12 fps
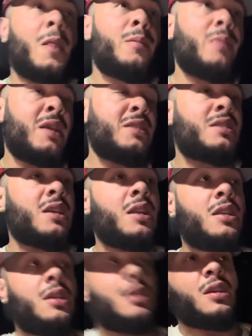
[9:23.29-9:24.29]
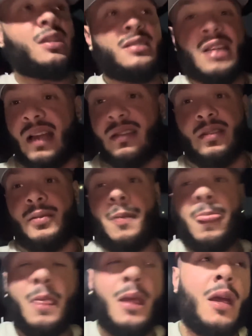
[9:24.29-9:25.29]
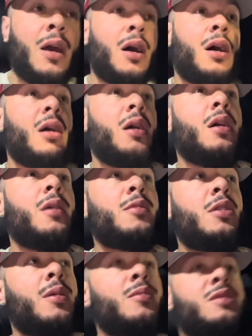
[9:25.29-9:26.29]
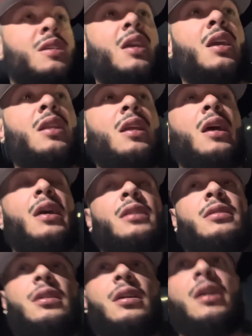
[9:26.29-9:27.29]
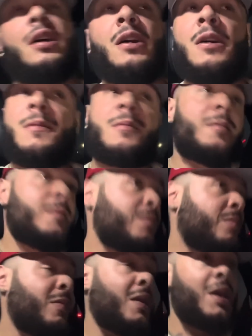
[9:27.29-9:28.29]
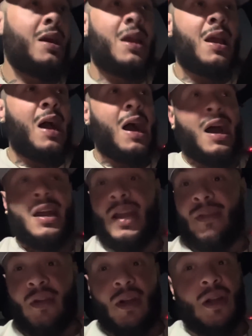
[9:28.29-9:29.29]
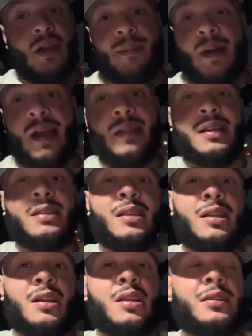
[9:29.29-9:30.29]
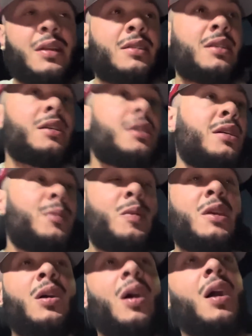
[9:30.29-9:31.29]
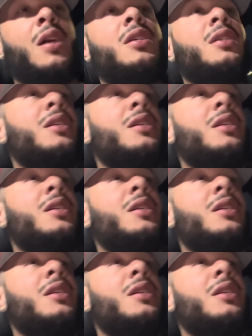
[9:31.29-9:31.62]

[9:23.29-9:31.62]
They said he decked him. You know what I'm saying? And I never heard about it. They did good PR.